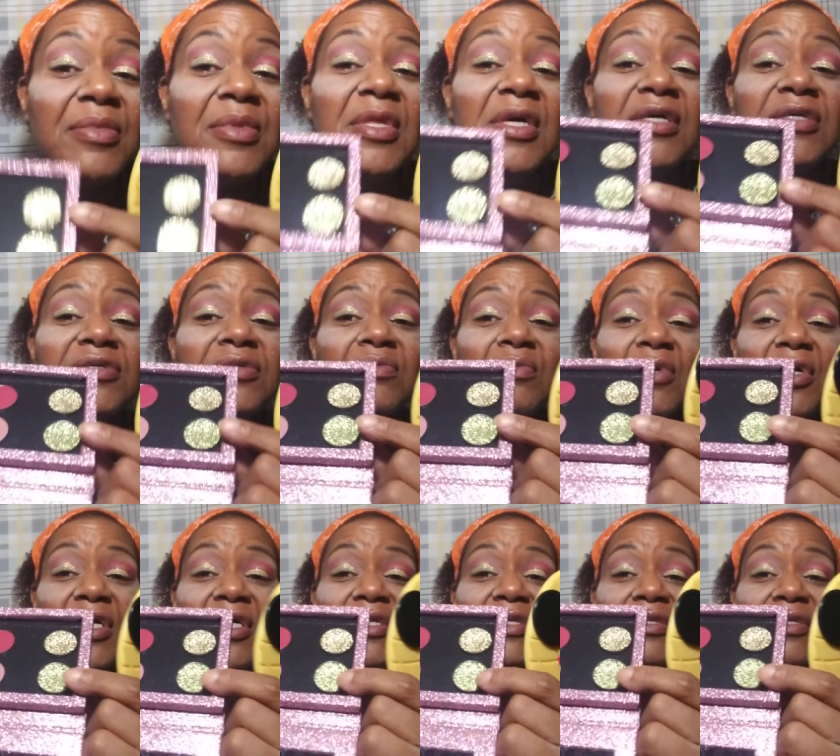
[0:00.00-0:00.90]
This
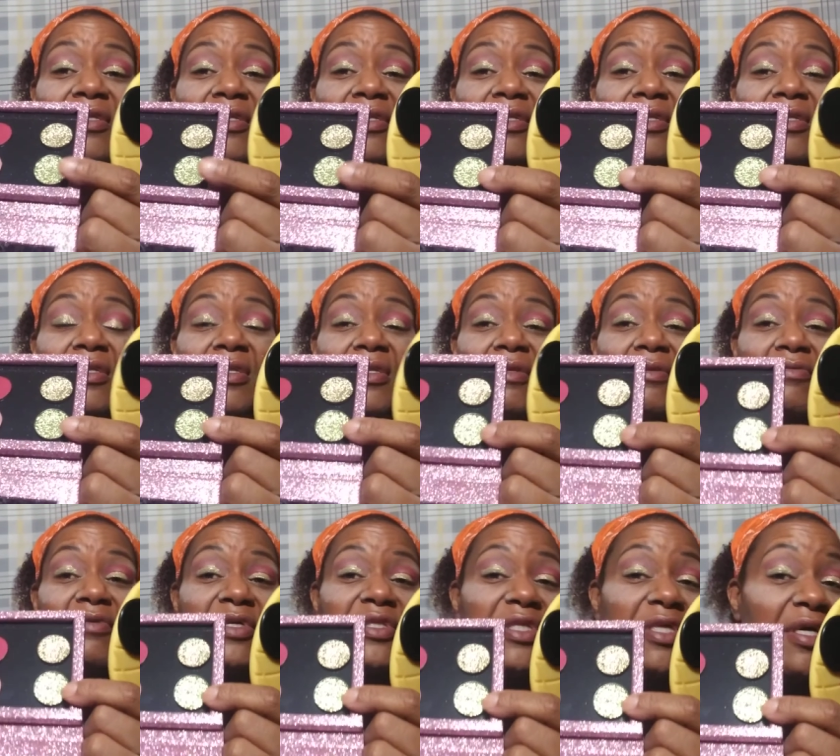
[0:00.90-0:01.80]
one
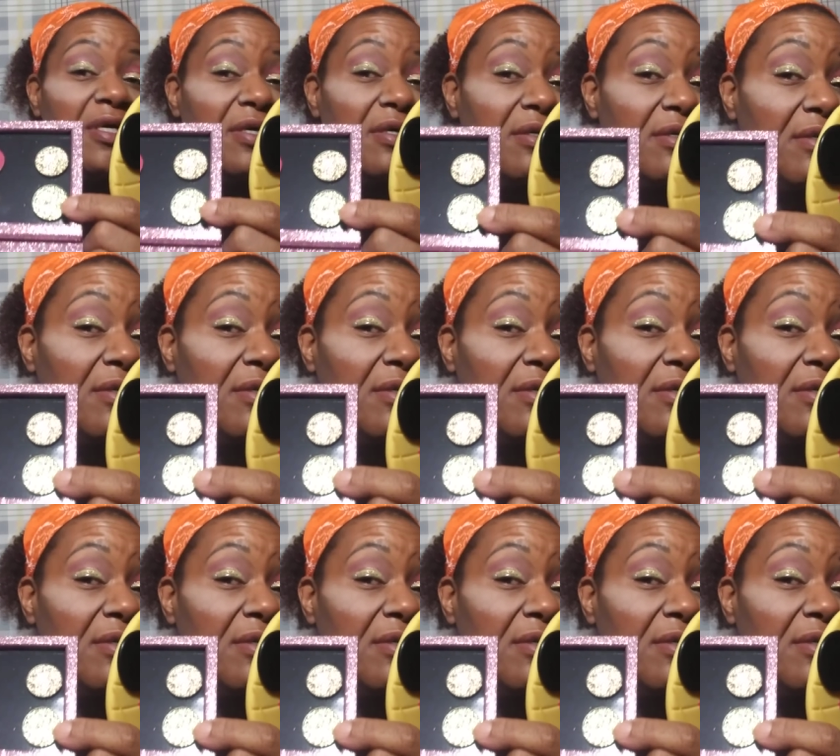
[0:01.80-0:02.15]
with the